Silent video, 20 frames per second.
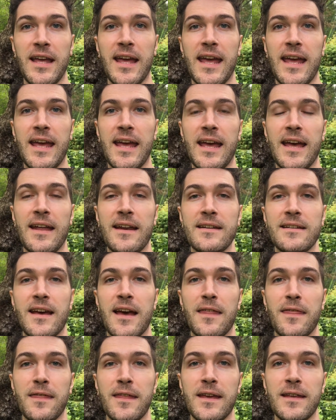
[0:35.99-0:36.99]
And
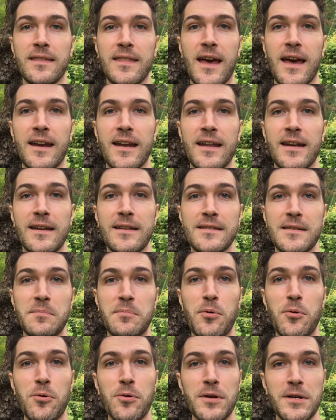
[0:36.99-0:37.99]
I think that it is
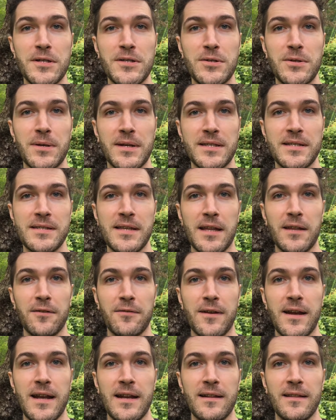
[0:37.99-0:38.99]
important to
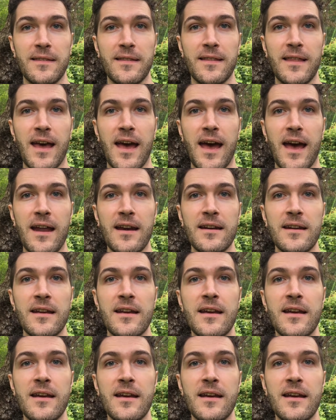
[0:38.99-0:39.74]
accelerate that,